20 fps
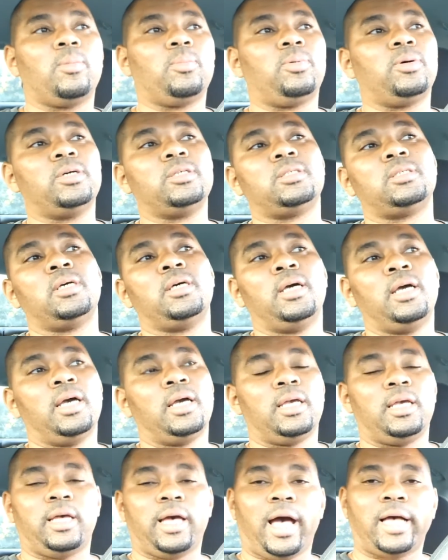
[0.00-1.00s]
and plus
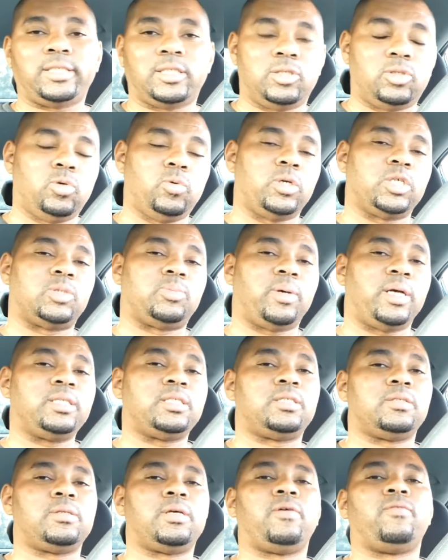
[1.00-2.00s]
gas is too
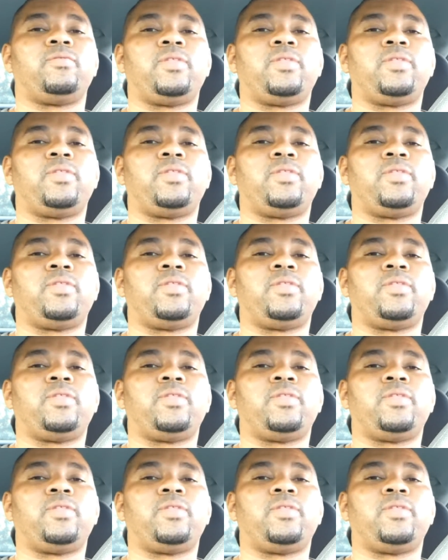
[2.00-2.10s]
expensive now.